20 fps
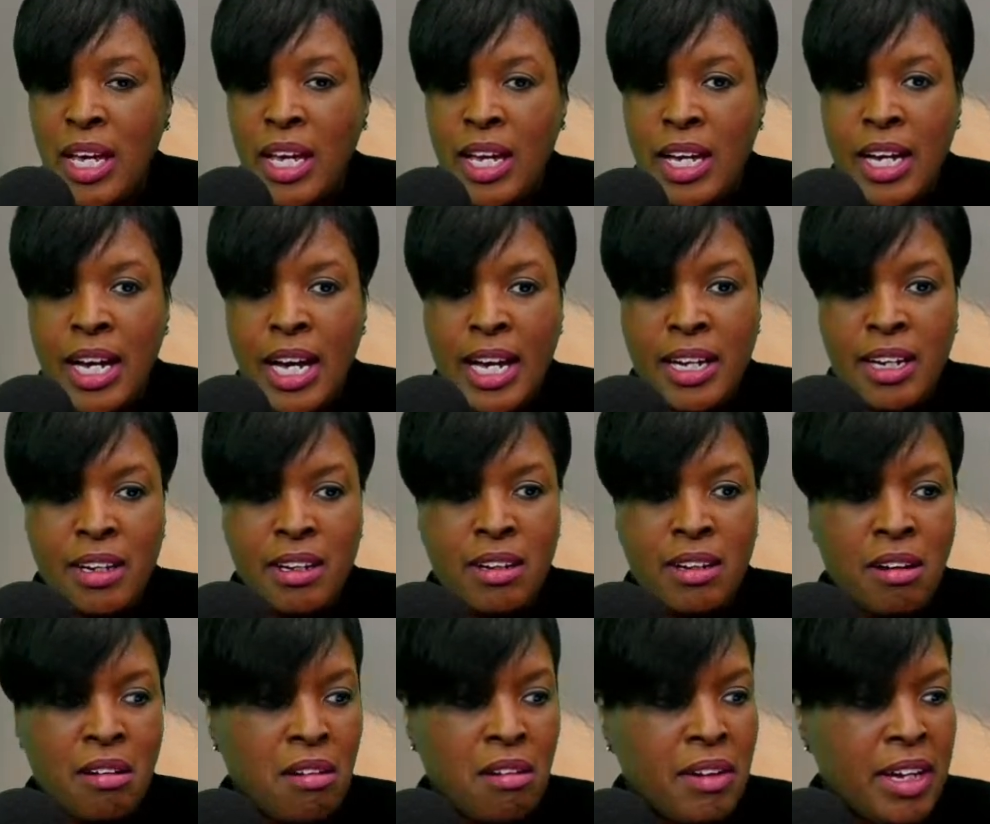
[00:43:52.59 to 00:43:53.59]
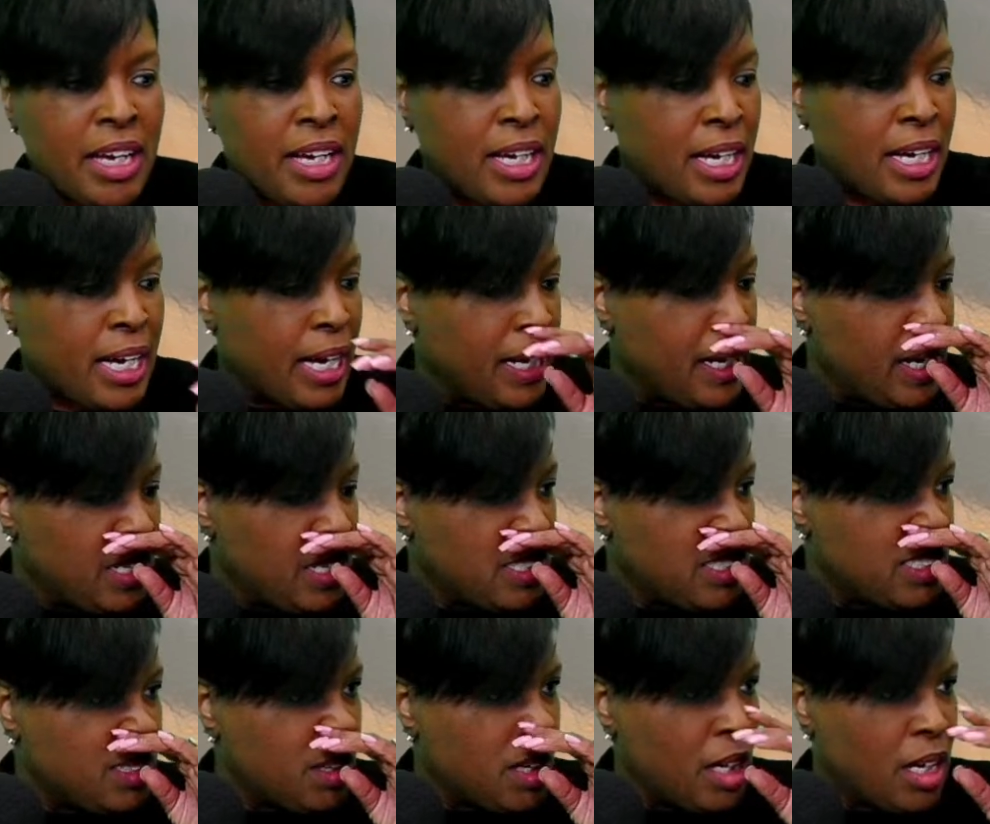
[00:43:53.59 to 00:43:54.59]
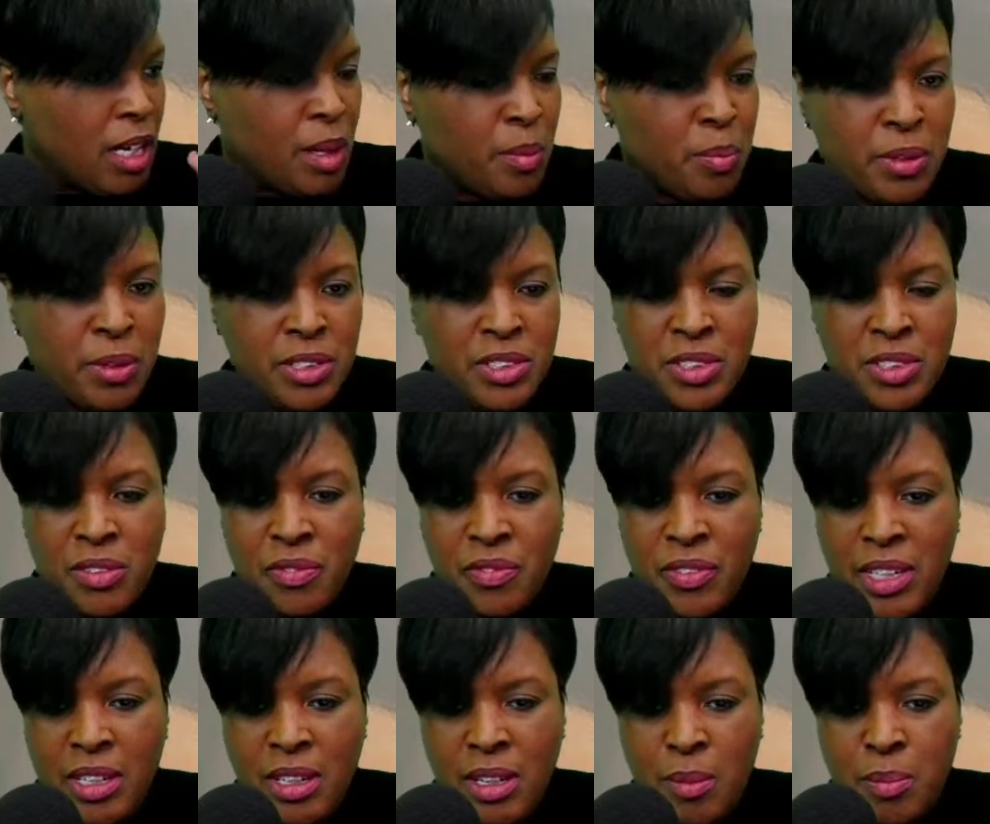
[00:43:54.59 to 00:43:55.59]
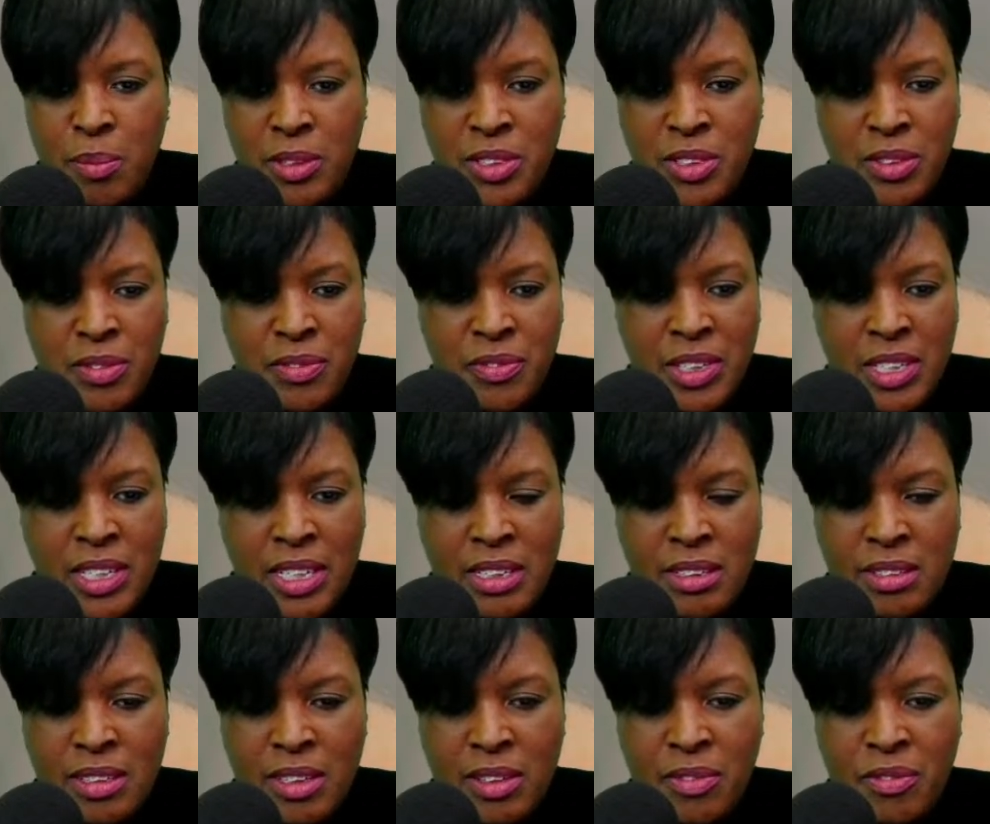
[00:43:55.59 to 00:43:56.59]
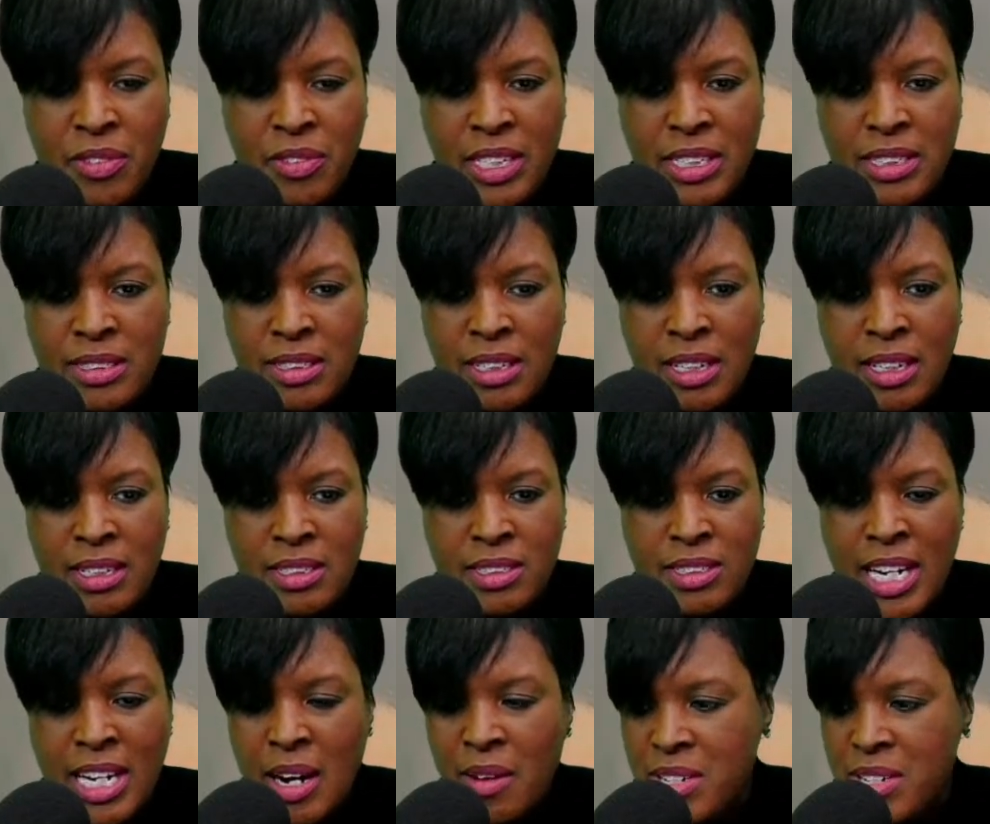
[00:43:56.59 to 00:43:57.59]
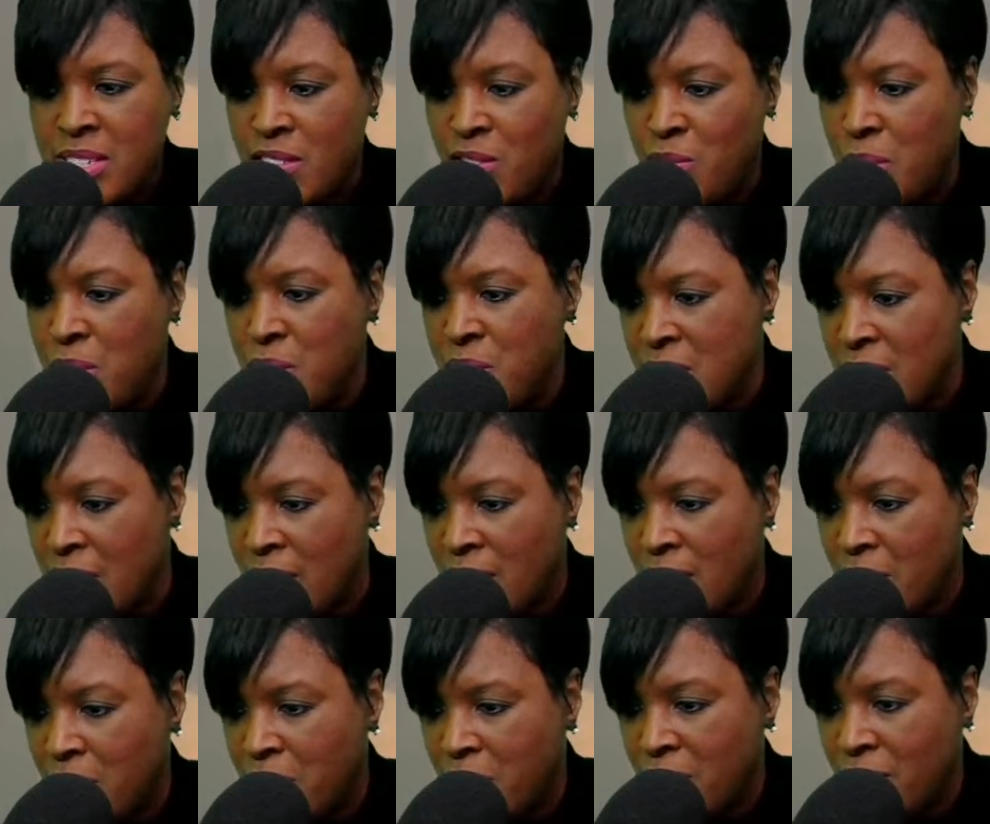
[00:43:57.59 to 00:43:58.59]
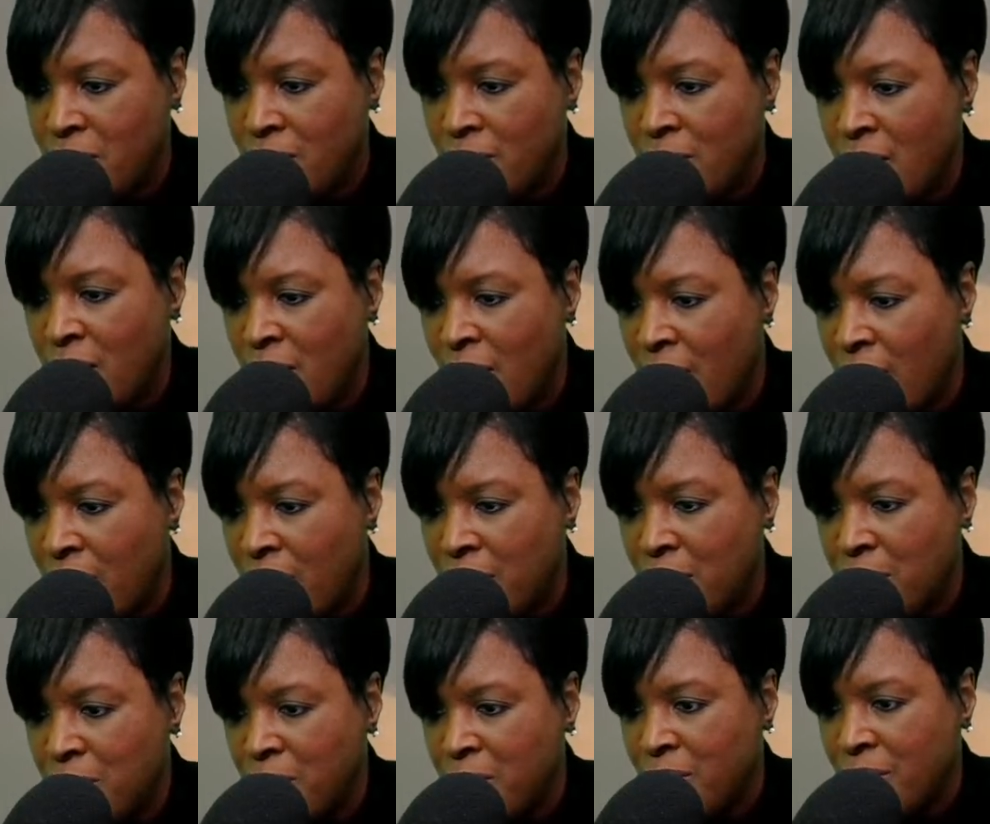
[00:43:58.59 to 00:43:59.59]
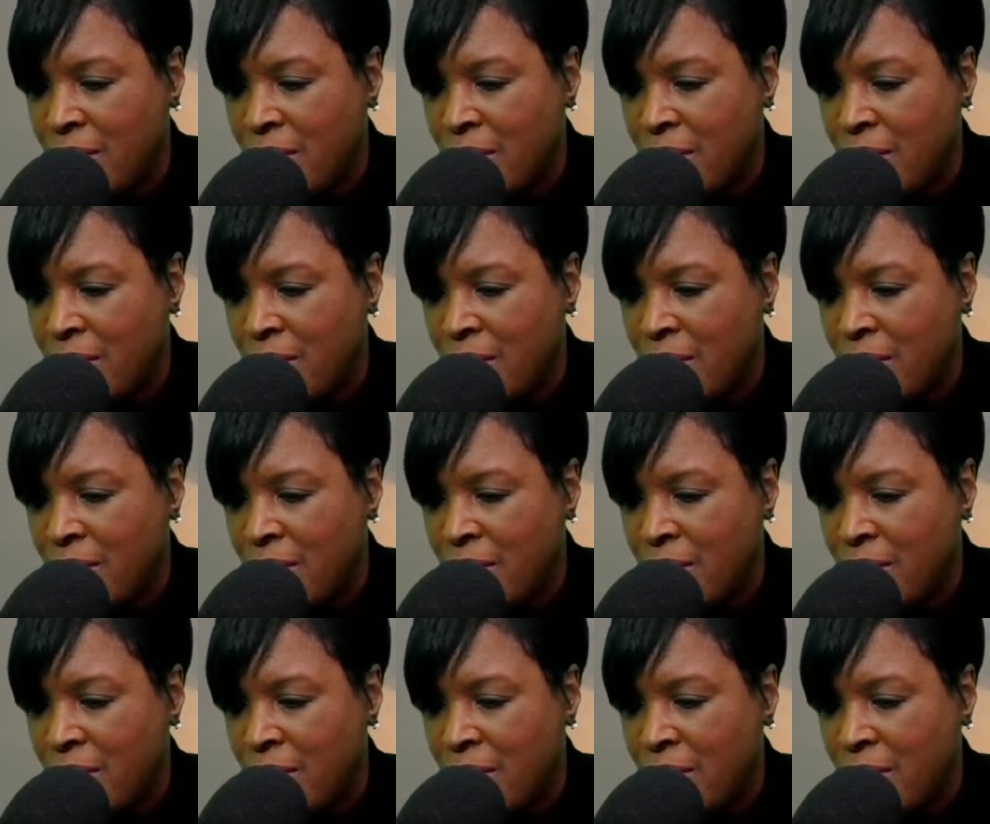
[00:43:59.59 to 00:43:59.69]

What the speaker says: kind of go and kind of put your foot in different genres of music, and